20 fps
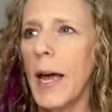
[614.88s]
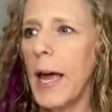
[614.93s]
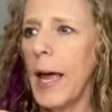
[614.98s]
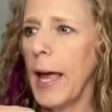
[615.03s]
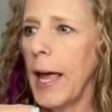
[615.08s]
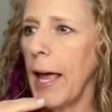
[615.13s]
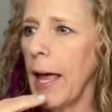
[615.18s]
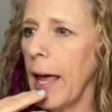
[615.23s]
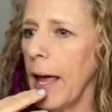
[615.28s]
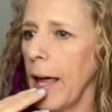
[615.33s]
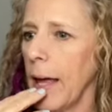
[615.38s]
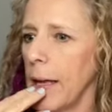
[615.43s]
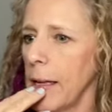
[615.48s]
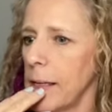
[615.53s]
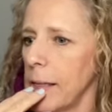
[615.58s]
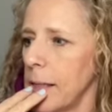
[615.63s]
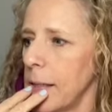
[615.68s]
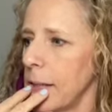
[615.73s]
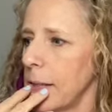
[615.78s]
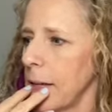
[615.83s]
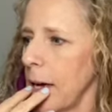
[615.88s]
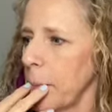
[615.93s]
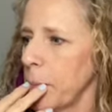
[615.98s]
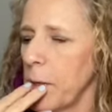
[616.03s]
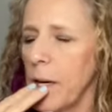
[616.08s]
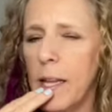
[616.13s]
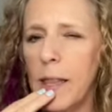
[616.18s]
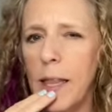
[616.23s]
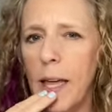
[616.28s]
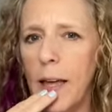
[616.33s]
And I'm
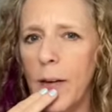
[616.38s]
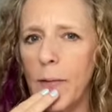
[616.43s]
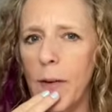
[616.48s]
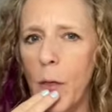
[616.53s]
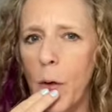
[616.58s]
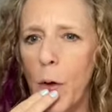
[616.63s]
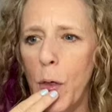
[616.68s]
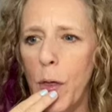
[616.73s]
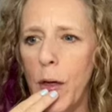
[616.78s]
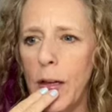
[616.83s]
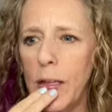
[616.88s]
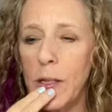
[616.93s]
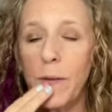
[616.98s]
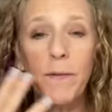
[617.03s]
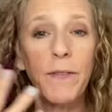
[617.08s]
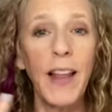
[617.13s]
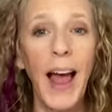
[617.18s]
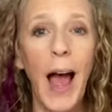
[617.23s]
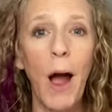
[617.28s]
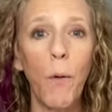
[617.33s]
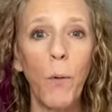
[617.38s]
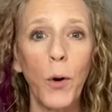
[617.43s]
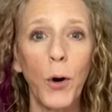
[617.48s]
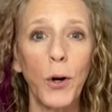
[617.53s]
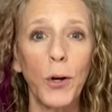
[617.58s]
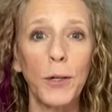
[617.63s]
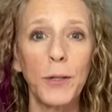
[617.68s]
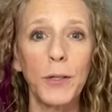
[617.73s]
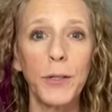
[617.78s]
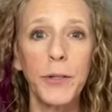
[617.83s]
trying to think of other things,
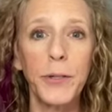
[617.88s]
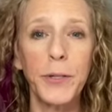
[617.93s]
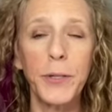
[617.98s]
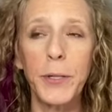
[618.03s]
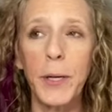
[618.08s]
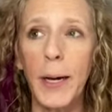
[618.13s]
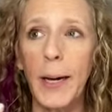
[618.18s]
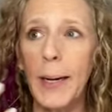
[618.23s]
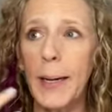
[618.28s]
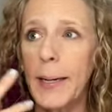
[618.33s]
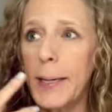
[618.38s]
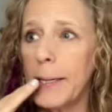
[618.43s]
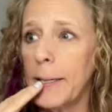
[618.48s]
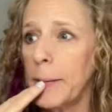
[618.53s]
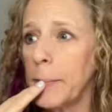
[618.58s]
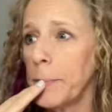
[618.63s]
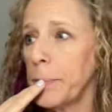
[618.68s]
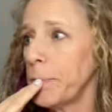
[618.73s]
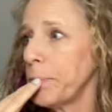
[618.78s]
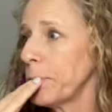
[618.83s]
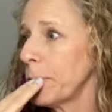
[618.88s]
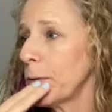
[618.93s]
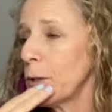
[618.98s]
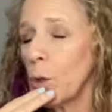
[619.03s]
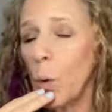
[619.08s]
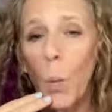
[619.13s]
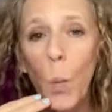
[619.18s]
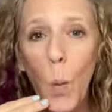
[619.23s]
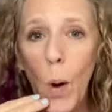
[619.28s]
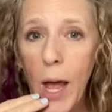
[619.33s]
flowers,
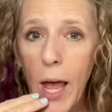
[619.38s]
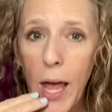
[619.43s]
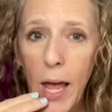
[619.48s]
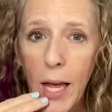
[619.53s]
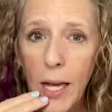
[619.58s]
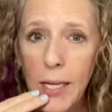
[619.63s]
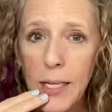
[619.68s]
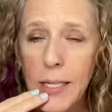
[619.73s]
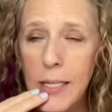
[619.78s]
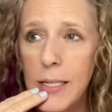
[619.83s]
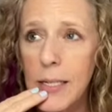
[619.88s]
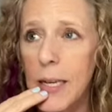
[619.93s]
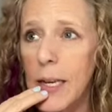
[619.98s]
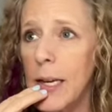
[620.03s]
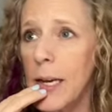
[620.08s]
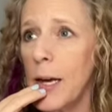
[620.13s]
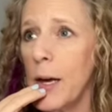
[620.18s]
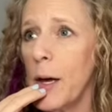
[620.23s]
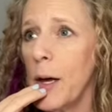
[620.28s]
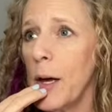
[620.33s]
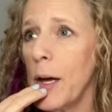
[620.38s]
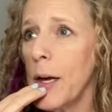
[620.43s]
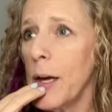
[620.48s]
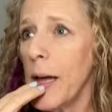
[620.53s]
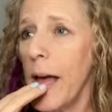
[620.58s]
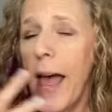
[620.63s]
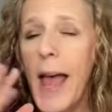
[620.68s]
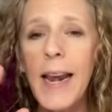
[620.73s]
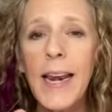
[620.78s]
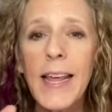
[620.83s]
twigs,
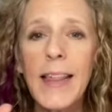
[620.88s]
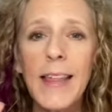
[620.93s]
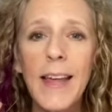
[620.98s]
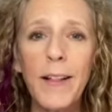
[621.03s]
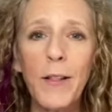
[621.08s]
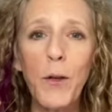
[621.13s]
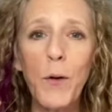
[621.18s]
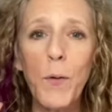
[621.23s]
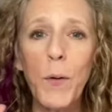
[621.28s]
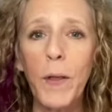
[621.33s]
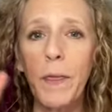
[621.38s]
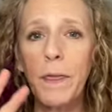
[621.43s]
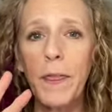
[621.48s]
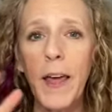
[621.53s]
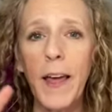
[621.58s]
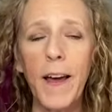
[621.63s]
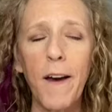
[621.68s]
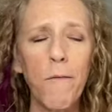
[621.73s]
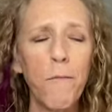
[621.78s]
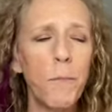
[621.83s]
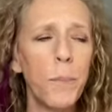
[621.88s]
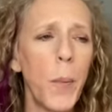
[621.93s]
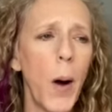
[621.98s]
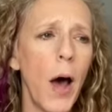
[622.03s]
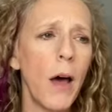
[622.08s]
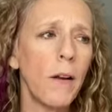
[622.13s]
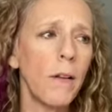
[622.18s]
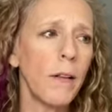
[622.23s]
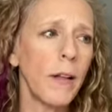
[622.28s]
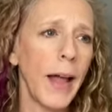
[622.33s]
anything that you can think of,
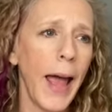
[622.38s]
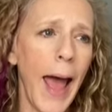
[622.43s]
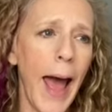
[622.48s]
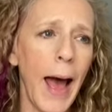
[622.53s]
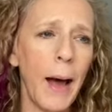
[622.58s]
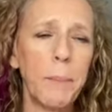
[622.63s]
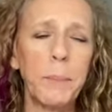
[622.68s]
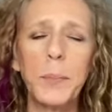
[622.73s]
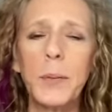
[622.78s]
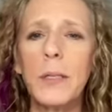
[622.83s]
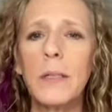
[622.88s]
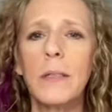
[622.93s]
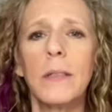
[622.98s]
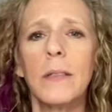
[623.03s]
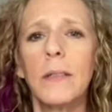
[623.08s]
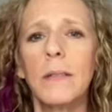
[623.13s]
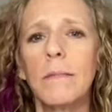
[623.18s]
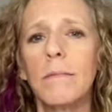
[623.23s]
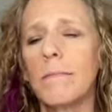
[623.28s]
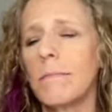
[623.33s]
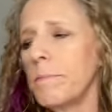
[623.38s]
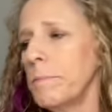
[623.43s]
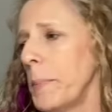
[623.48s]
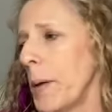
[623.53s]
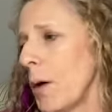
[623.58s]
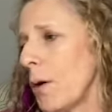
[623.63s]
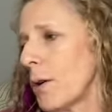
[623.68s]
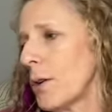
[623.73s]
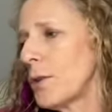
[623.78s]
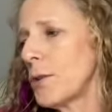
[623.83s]
bottle caps,
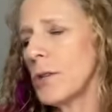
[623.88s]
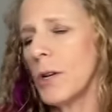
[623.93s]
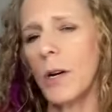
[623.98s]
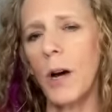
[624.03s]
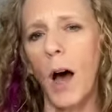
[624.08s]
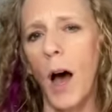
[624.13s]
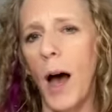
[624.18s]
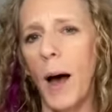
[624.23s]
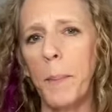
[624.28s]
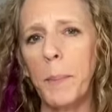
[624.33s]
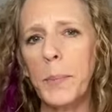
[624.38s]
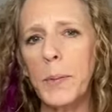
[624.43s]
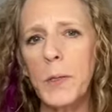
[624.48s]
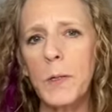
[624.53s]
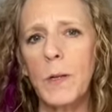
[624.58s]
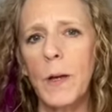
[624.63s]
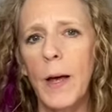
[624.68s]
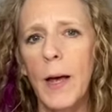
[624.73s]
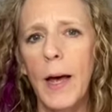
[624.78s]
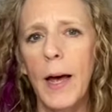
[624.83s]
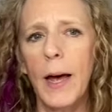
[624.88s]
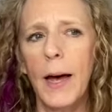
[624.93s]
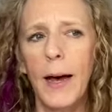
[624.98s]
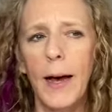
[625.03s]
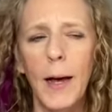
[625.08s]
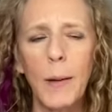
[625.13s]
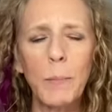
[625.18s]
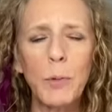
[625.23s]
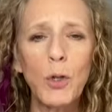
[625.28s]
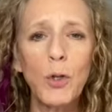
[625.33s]
milk tops,
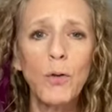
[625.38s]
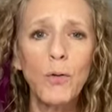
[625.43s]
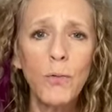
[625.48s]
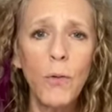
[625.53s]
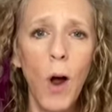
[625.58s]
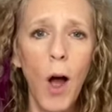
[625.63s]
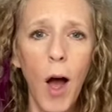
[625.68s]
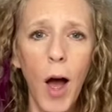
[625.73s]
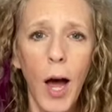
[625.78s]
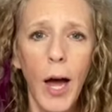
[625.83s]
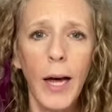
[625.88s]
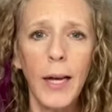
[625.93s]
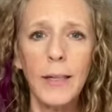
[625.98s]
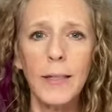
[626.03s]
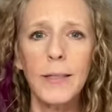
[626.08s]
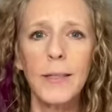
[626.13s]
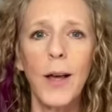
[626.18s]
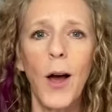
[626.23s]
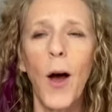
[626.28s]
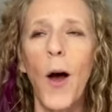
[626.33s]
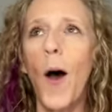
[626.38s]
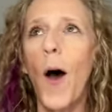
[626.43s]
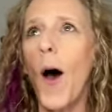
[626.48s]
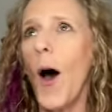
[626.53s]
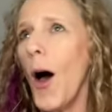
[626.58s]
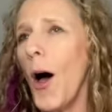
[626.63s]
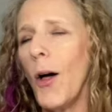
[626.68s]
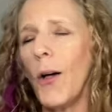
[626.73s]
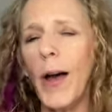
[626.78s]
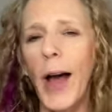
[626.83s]
straws,
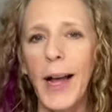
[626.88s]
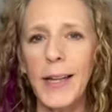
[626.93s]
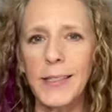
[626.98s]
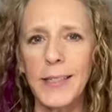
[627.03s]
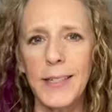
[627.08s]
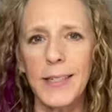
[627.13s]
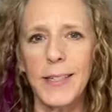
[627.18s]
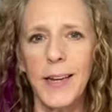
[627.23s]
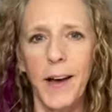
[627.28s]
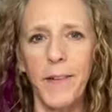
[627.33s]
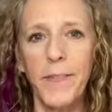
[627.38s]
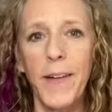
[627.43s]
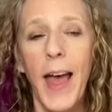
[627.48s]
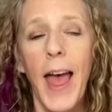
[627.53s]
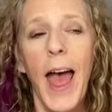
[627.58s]
all kinds of stuff.